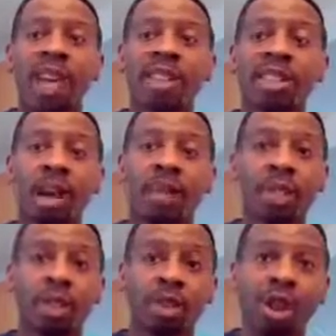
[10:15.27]
and
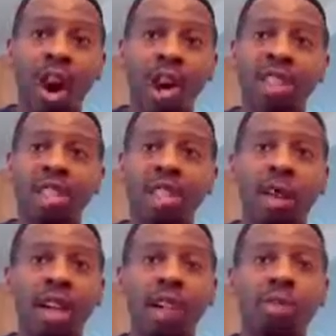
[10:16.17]
temperature are in a
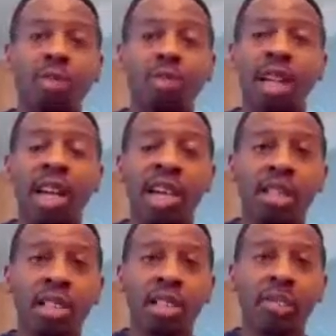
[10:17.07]
direct
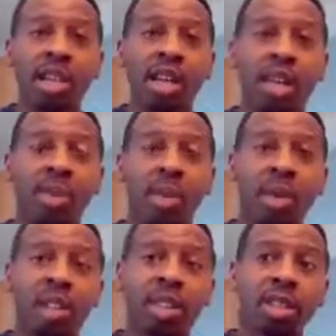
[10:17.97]
relationship, meaning if
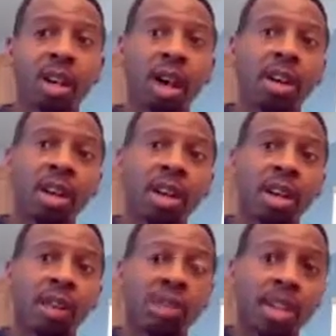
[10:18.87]

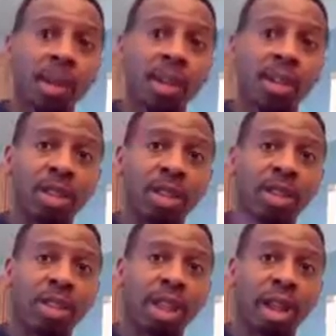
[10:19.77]
the temperature
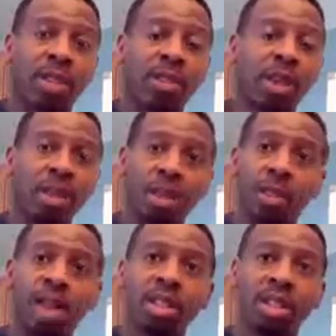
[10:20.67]
goes down, the
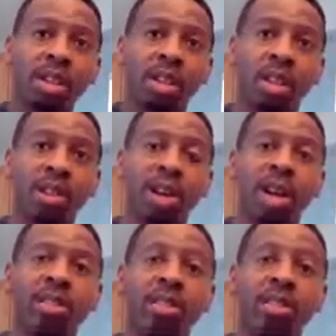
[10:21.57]
pressure is going to go down.